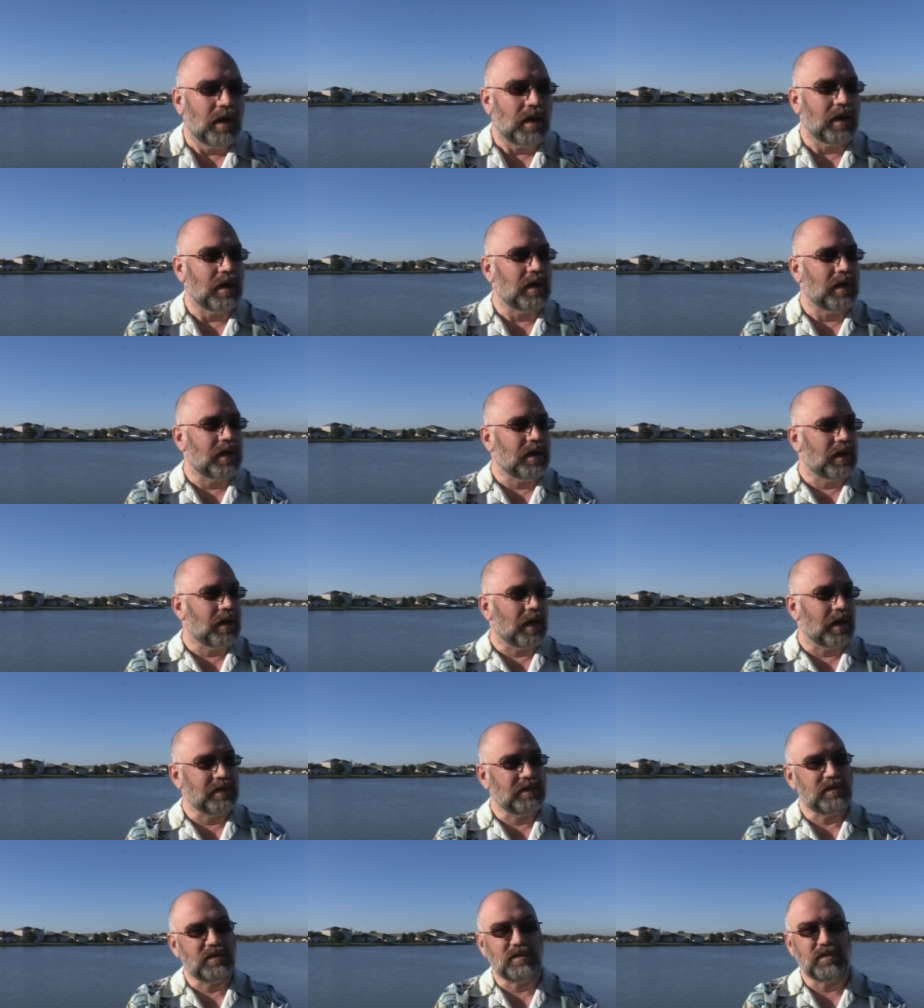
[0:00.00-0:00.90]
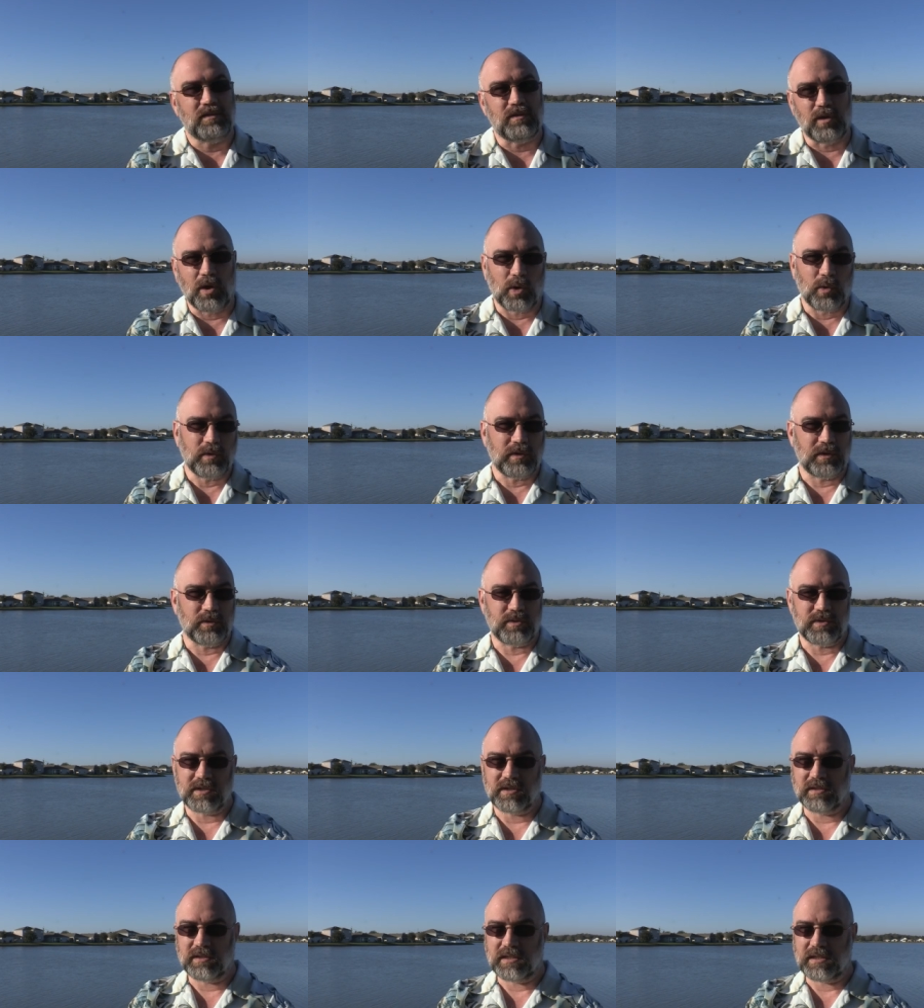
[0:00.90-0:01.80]
Uh, I didn't know that it
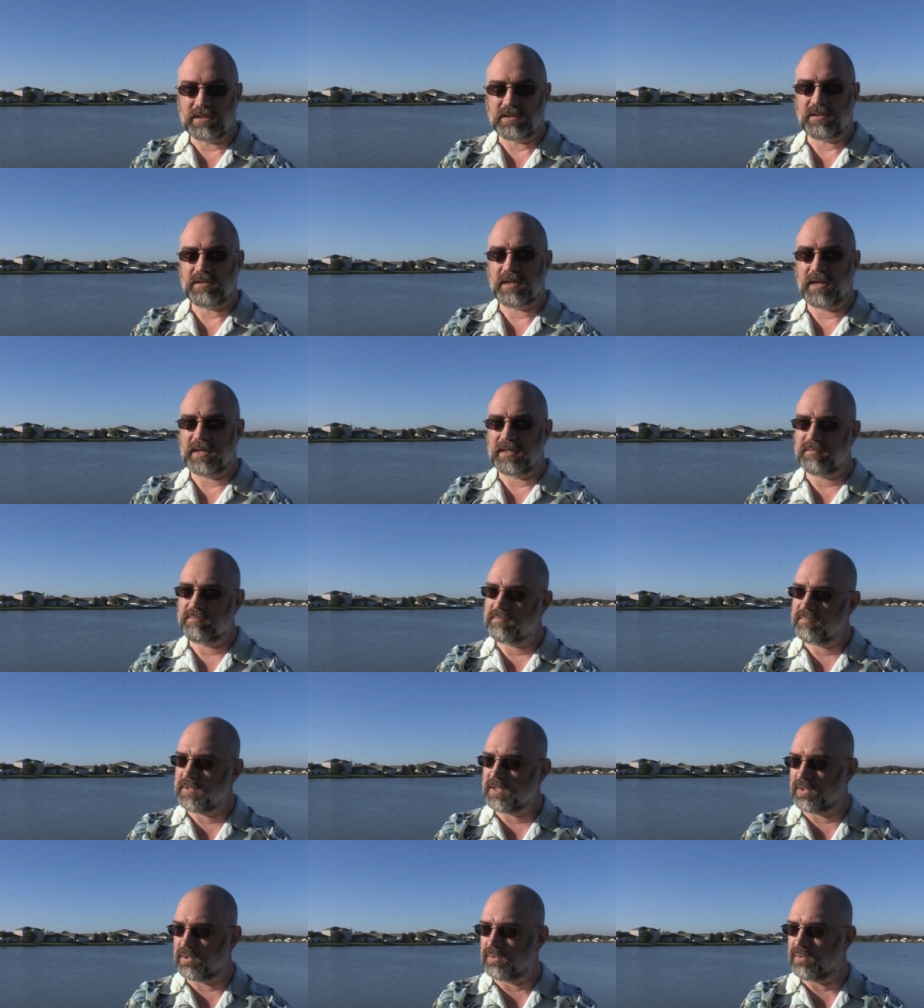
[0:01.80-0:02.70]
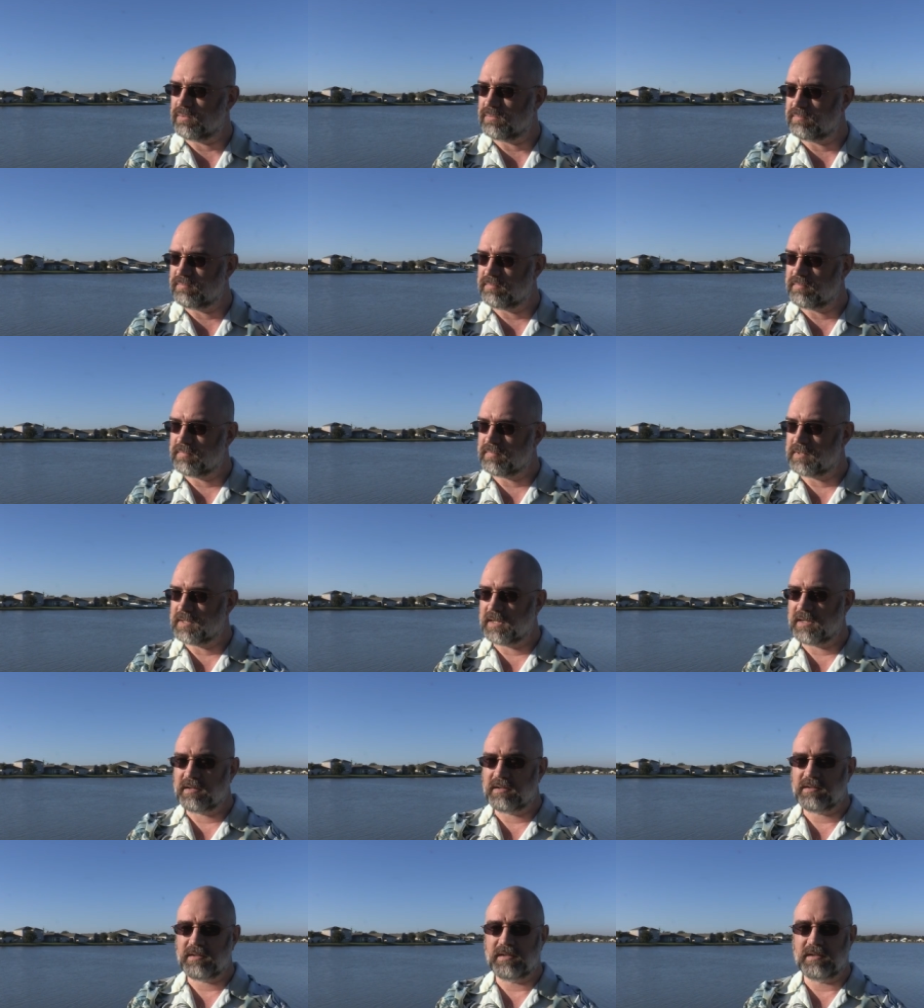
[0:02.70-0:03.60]
was illegal. I, you know,
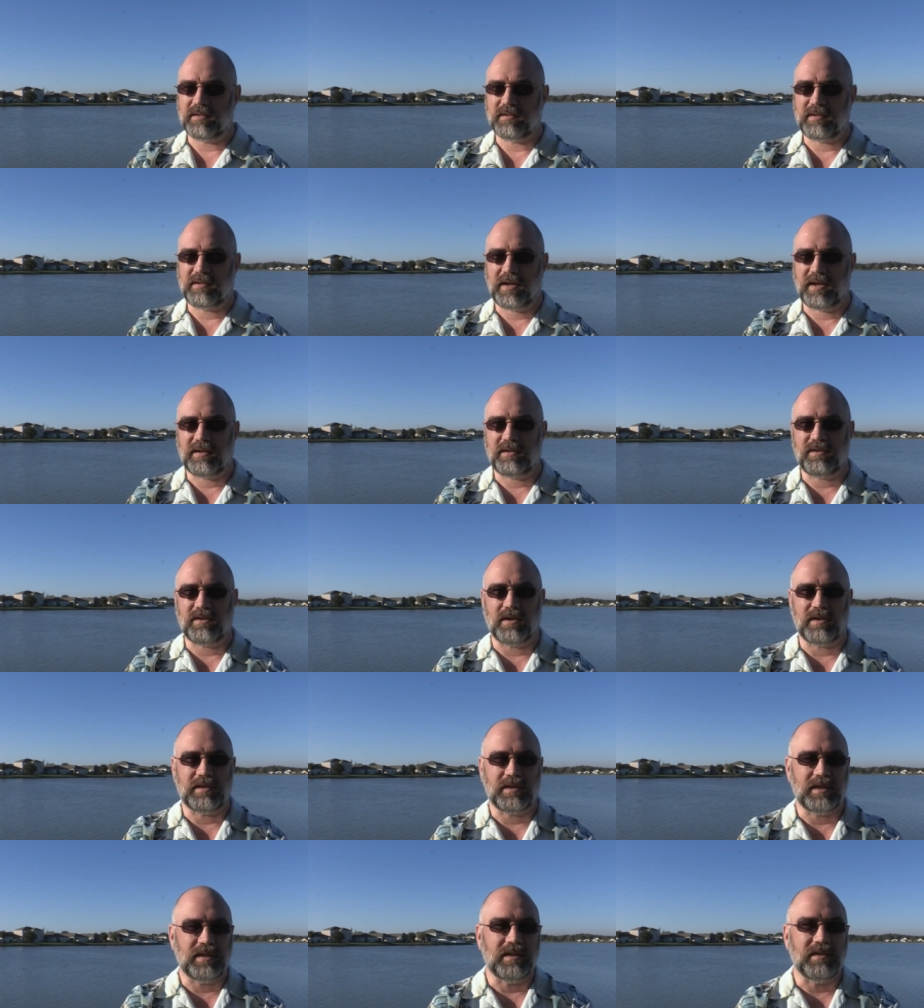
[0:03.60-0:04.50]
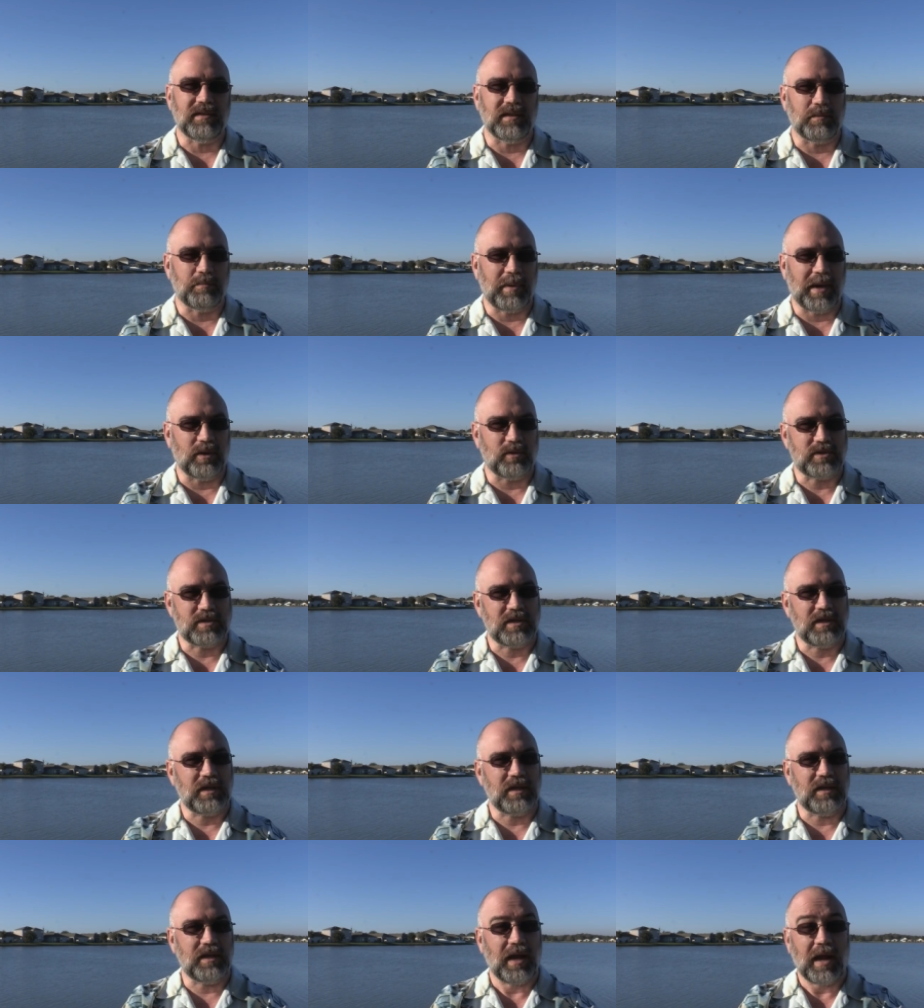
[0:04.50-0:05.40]
didn't intend on anything
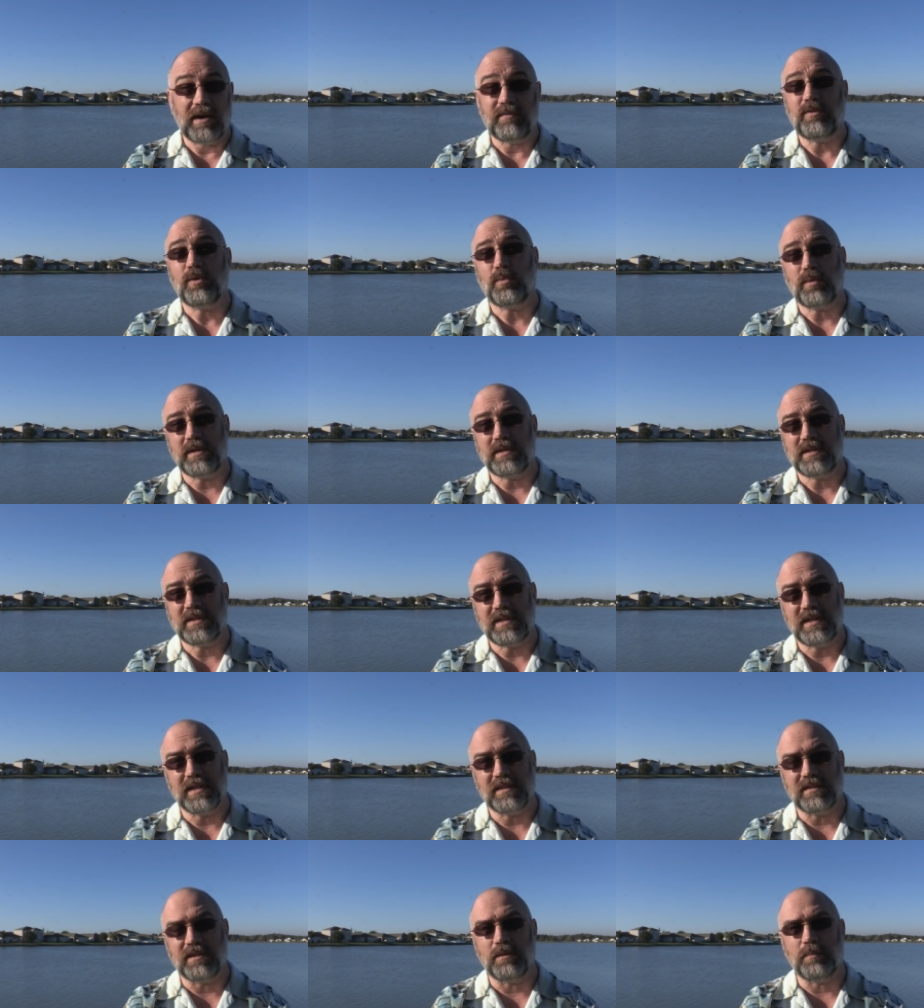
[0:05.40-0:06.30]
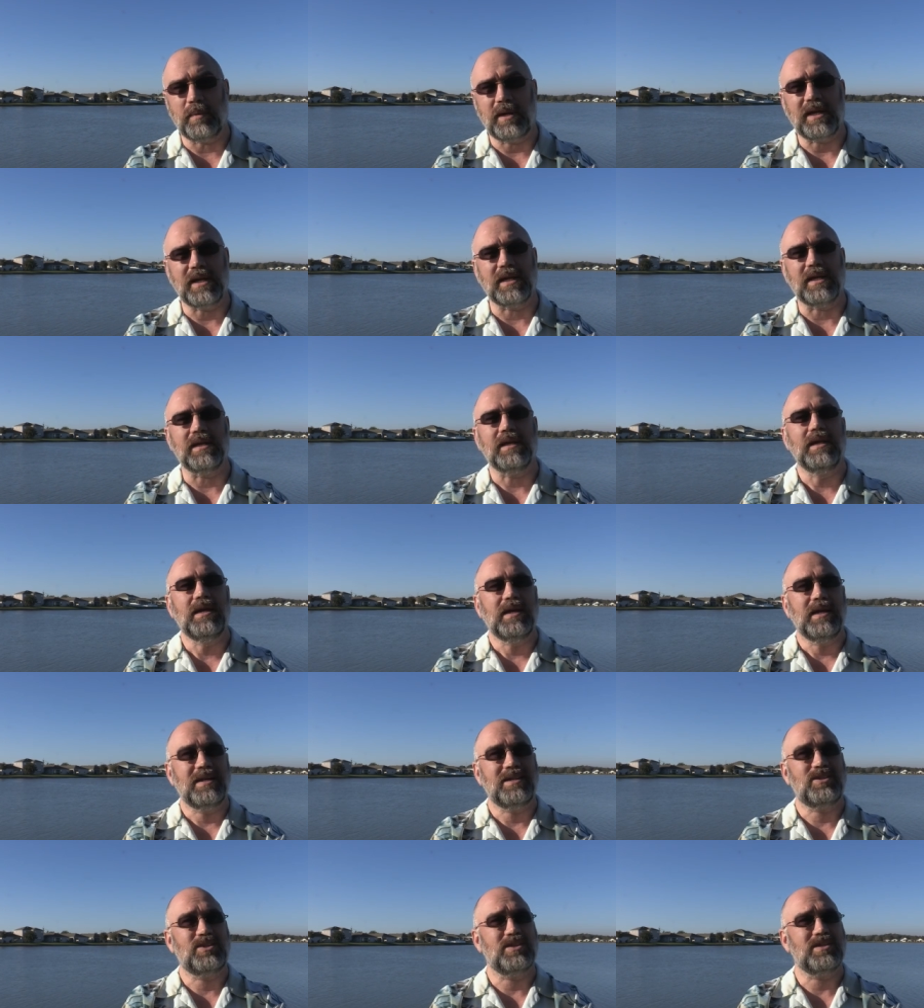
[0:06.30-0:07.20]
bouncing, and everyone did get their money.
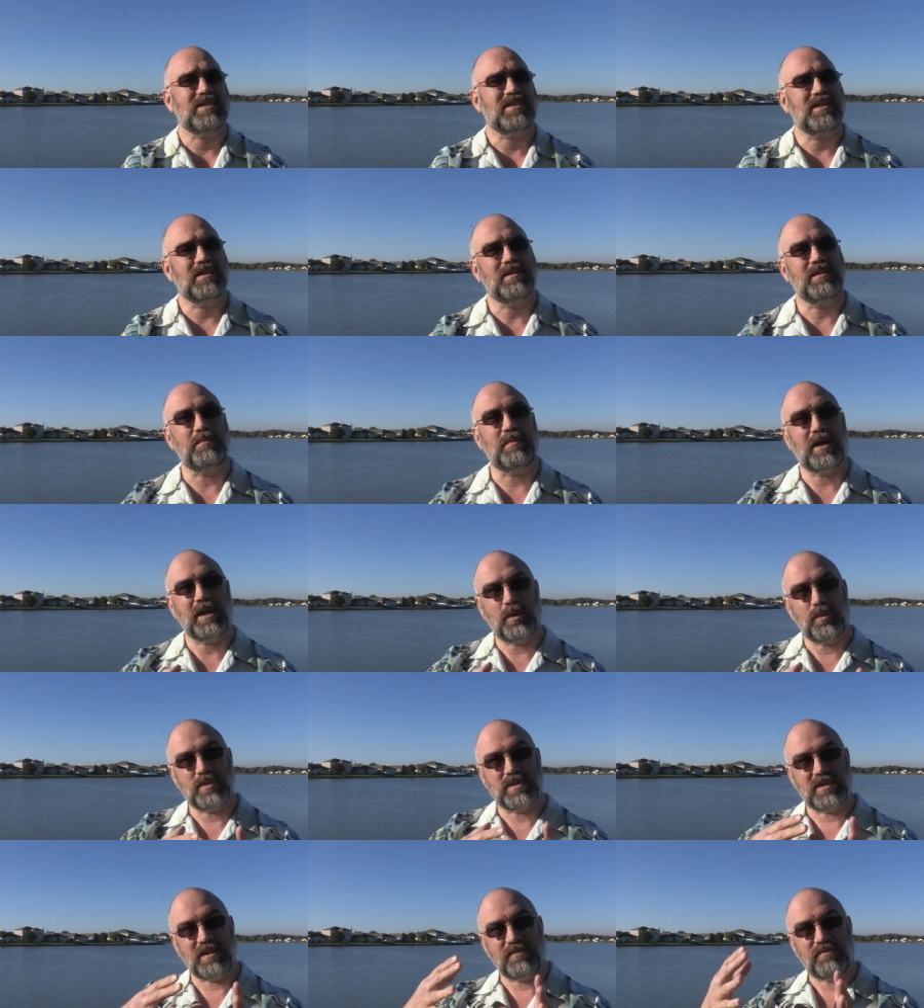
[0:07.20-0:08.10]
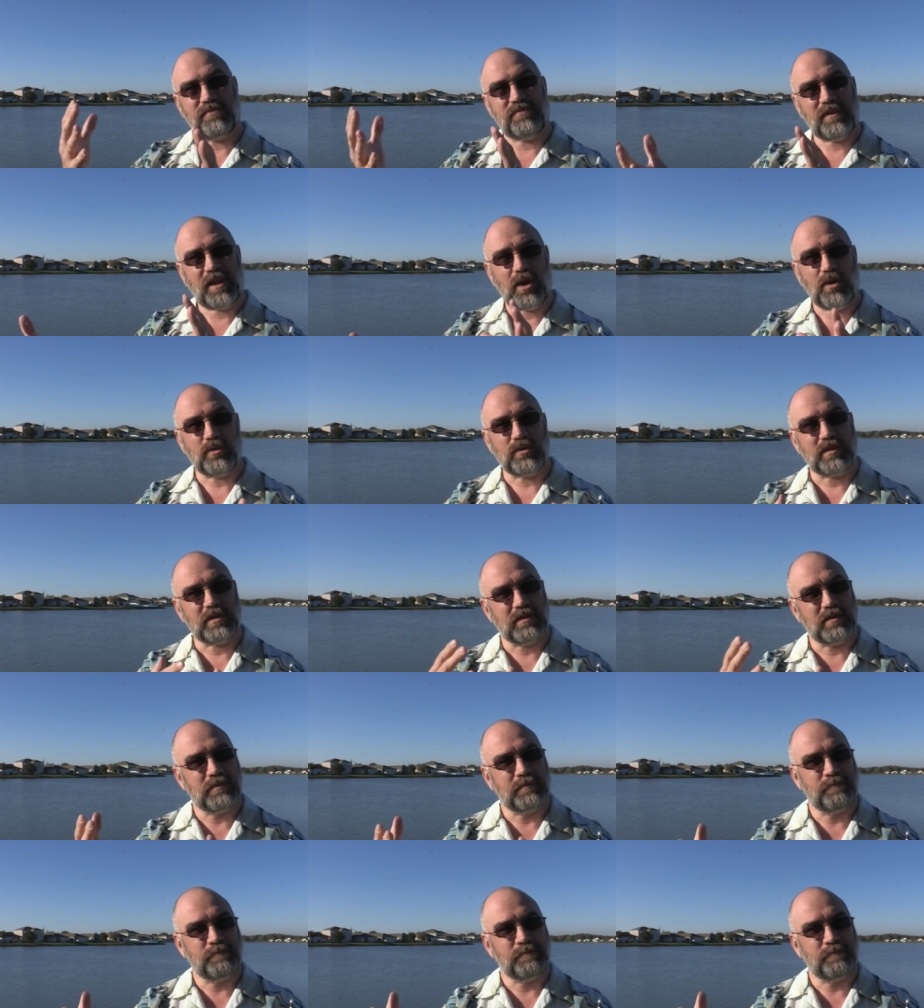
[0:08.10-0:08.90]
It's just that the money was in float.